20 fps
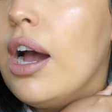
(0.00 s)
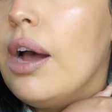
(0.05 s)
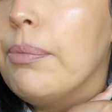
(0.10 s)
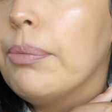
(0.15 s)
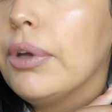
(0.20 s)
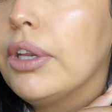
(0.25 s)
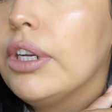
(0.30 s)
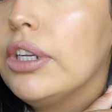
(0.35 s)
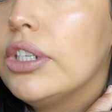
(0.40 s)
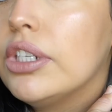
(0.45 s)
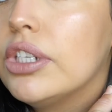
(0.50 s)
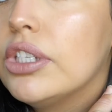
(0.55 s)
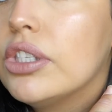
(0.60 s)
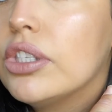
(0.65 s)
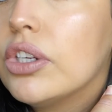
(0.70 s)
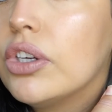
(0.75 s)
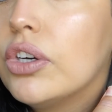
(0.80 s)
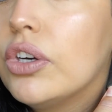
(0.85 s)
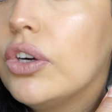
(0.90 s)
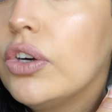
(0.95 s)
I'm going to
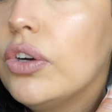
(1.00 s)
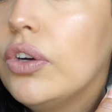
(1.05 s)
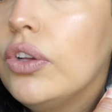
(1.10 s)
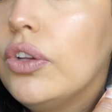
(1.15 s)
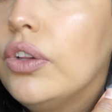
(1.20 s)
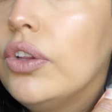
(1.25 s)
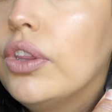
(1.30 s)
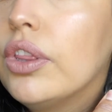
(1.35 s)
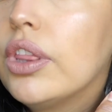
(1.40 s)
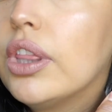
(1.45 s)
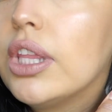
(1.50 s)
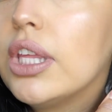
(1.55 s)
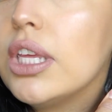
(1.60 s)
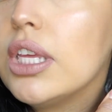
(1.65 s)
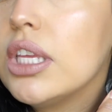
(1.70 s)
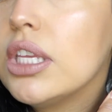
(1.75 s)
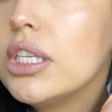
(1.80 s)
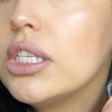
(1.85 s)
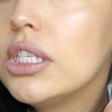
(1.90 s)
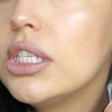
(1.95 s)
just curl
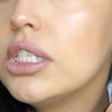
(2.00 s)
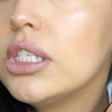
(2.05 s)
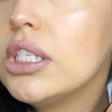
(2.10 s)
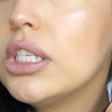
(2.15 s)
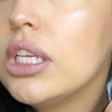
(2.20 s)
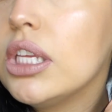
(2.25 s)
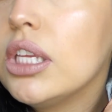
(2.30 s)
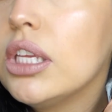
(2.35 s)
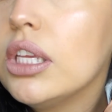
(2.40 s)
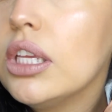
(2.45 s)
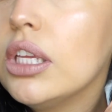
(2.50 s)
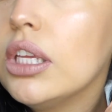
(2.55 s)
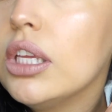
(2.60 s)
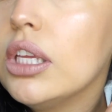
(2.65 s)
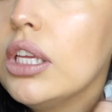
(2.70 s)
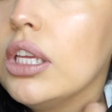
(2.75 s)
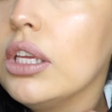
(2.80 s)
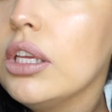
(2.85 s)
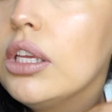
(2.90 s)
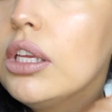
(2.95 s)
this.
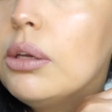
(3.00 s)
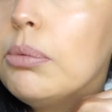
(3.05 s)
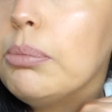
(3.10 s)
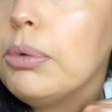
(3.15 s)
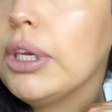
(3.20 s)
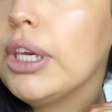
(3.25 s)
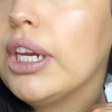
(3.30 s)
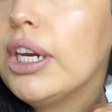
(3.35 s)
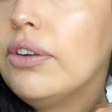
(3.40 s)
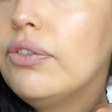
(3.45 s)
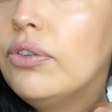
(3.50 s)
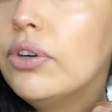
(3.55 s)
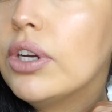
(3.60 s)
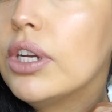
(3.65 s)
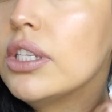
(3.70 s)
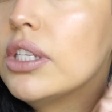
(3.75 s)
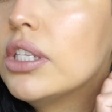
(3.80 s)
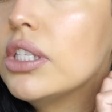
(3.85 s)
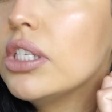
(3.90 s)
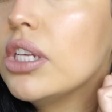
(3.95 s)
Be careful
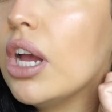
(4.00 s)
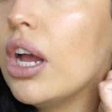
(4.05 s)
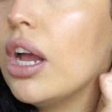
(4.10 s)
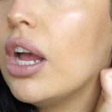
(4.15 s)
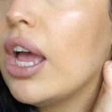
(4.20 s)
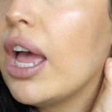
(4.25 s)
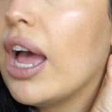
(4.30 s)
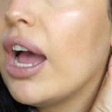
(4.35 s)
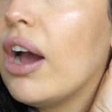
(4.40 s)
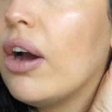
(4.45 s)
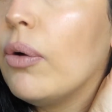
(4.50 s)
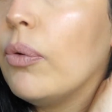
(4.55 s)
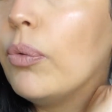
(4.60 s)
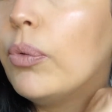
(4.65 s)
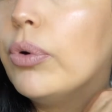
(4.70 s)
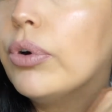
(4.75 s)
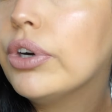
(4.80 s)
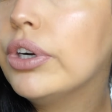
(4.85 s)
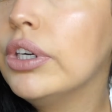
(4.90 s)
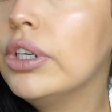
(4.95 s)
because it's not
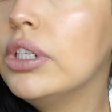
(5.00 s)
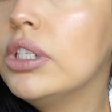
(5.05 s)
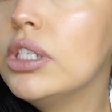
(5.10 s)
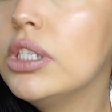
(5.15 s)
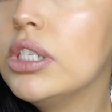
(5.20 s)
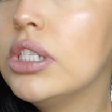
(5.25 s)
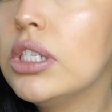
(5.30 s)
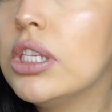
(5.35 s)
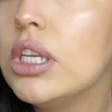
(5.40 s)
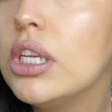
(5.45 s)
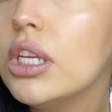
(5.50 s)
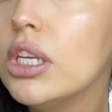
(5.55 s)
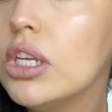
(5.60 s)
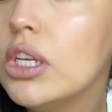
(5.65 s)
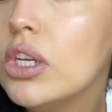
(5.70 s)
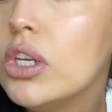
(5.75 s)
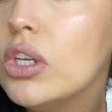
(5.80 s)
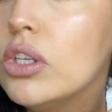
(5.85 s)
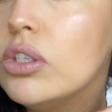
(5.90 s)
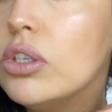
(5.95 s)
outwards.
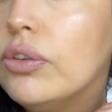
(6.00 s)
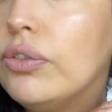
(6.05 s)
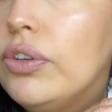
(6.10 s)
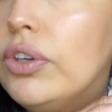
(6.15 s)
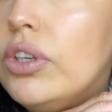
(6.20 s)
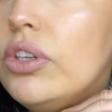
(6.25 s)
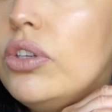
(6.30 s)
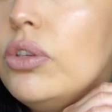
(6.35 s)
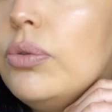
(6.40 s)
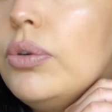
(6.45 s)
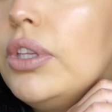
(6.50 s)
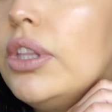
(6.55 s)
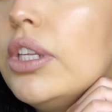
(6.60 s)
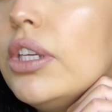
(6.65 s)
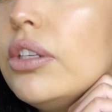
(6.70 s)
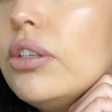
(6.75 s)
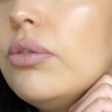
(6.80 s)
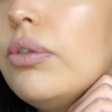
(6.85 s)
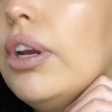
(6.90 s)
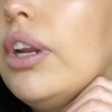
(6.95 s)
So if you're doing
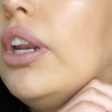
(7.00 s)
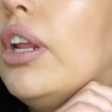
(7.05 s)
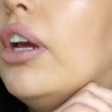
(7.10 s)
this right